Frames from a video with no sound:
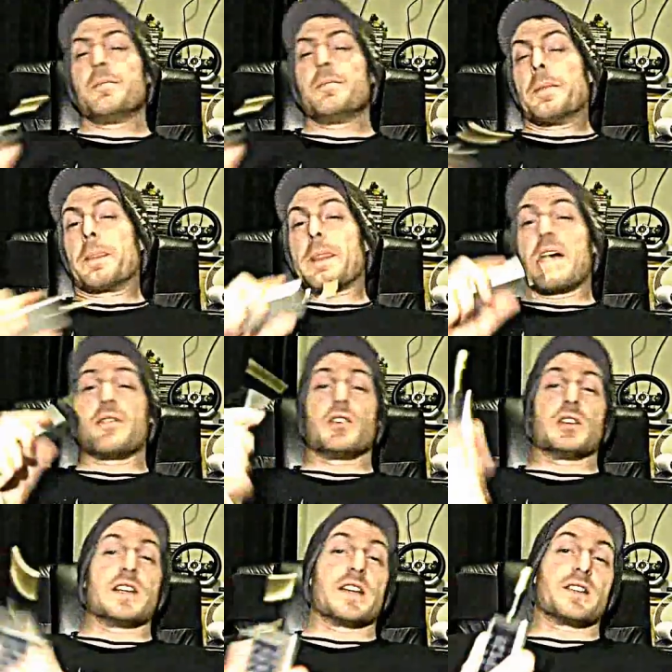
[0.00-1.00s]
know,
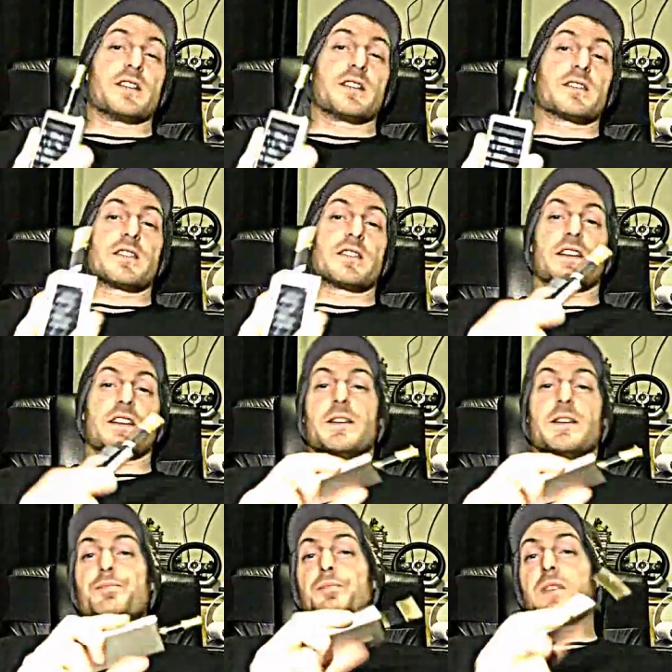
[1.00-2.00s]
I've only had this.
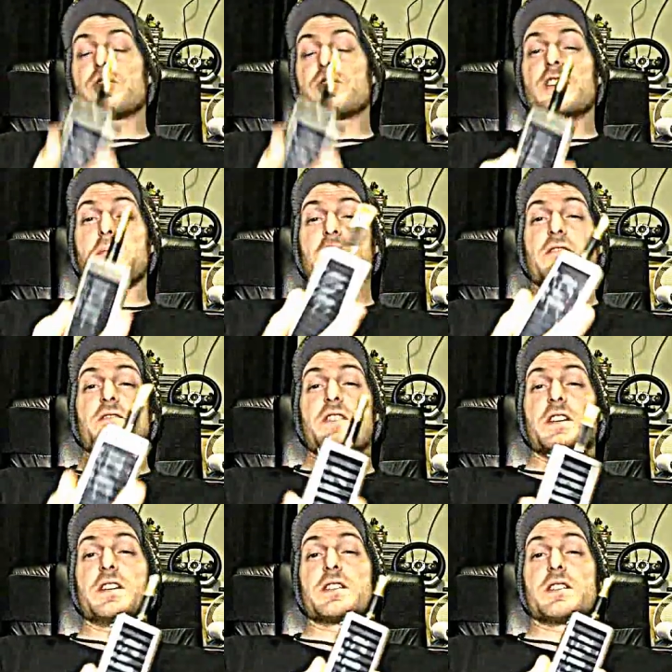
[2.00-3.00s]
Uh, it's only
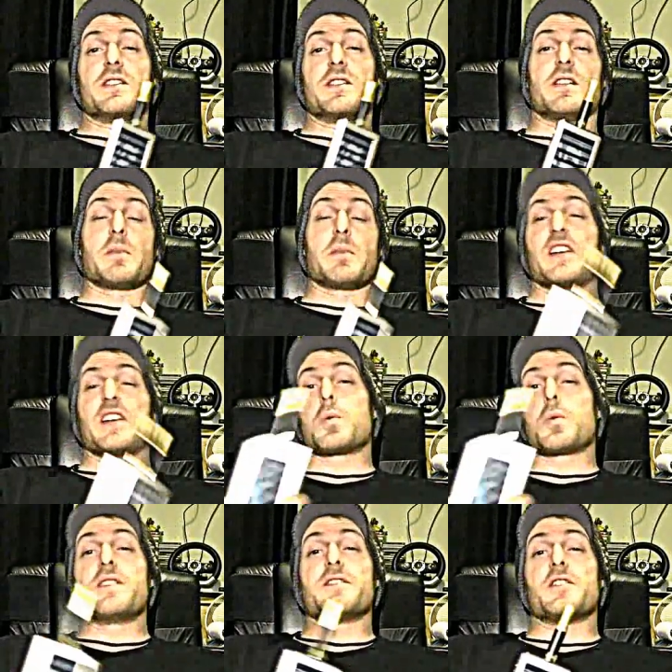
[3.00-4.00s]
been finished
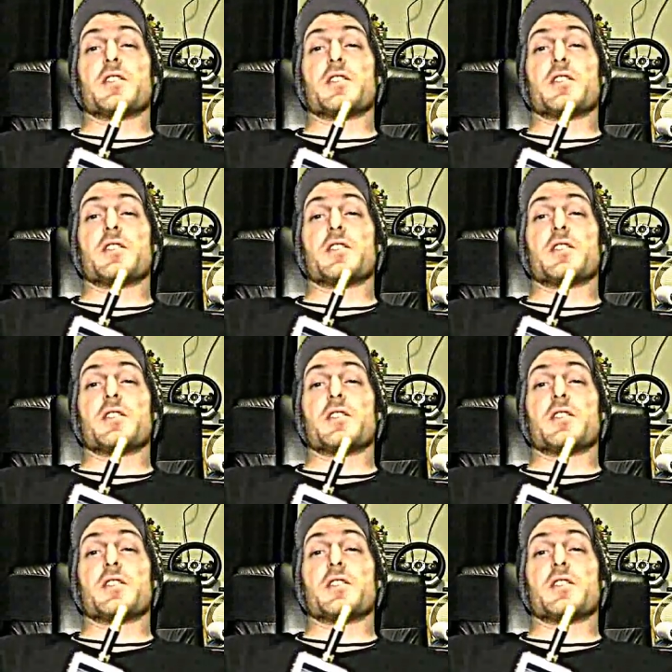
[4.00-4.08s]
about